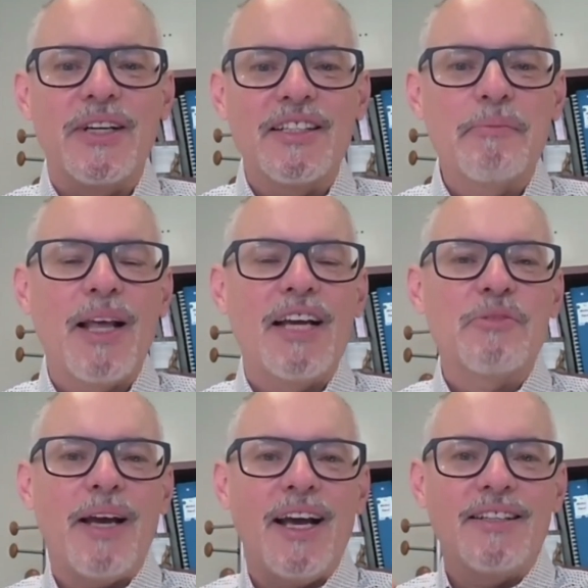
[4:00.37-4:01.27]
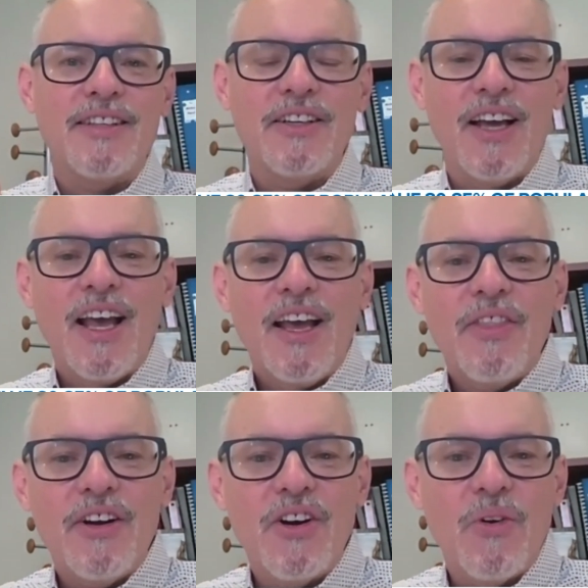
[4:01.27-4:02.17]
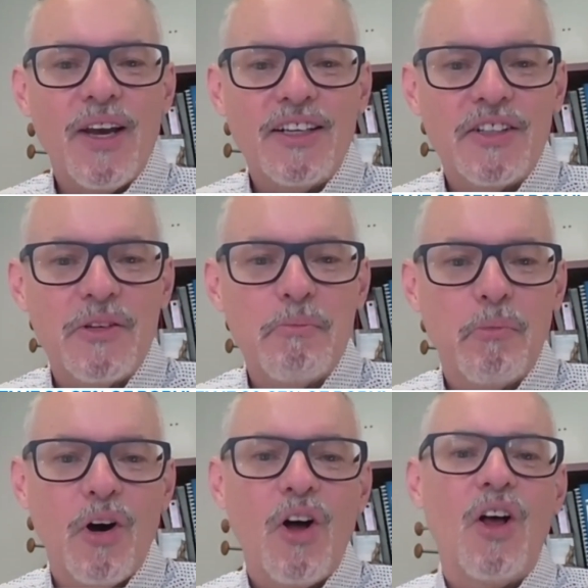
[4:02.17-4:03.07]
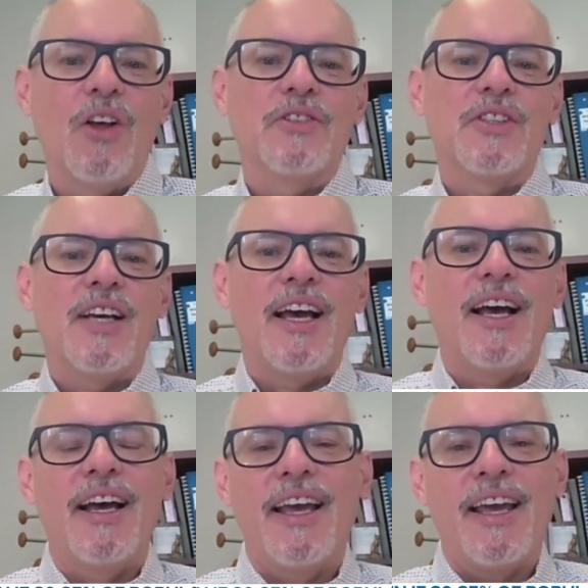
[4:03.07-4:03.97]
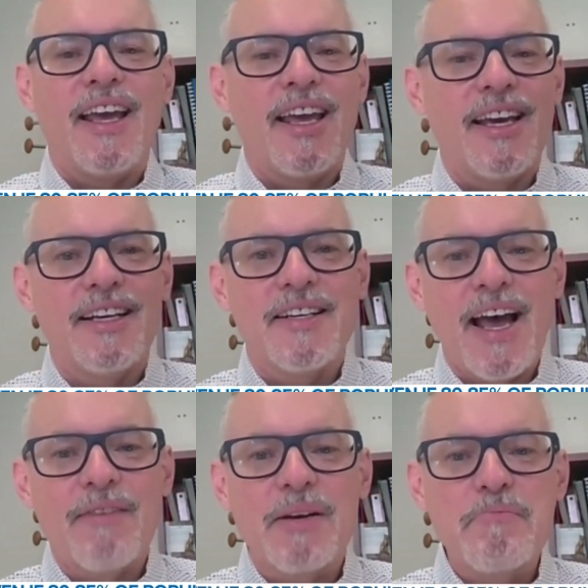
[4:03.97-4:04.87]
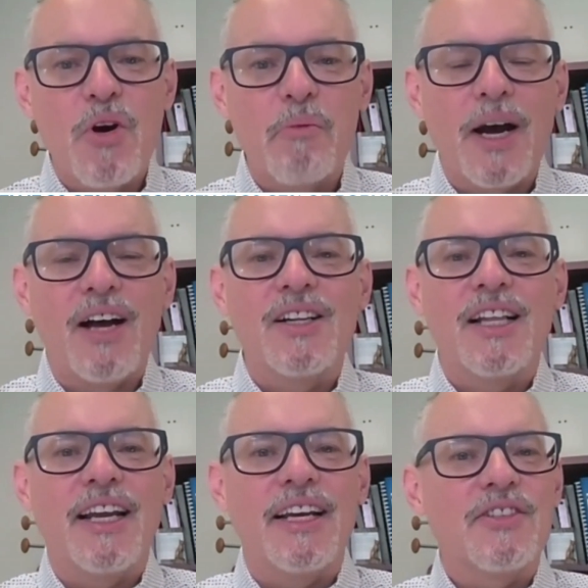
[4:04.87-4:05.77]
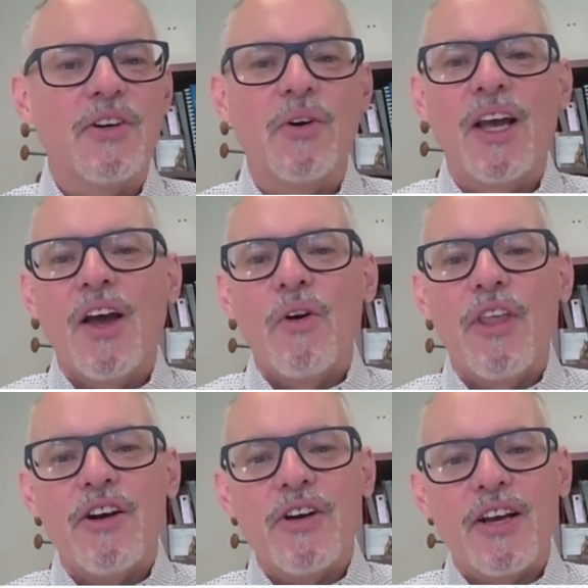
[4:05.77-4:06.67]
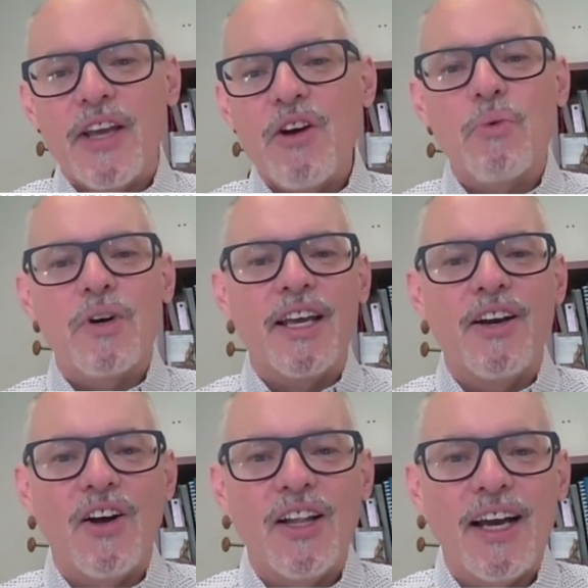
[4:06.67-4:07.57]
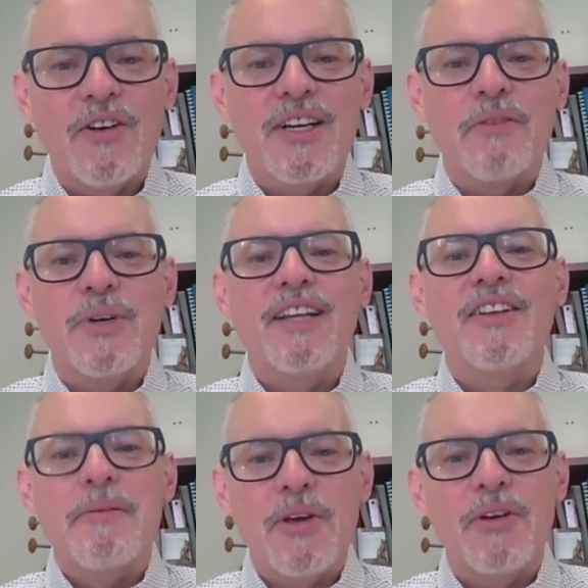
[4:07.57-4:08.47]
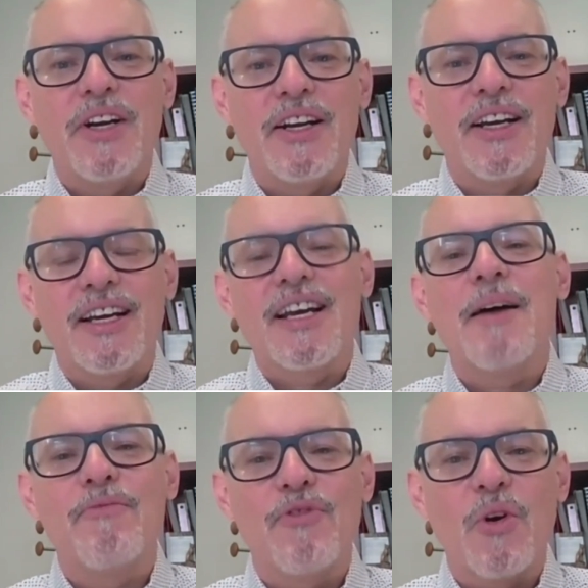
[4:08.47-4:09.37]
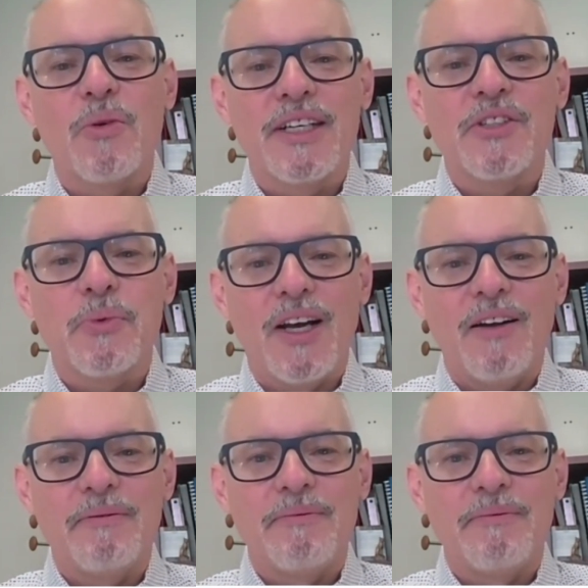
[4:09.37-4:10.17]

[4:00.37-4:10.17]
to splash pads, they're, they're going to malls uh, and, and having mobile clinics. So they're they're working all out, and we need the community to come forward as well.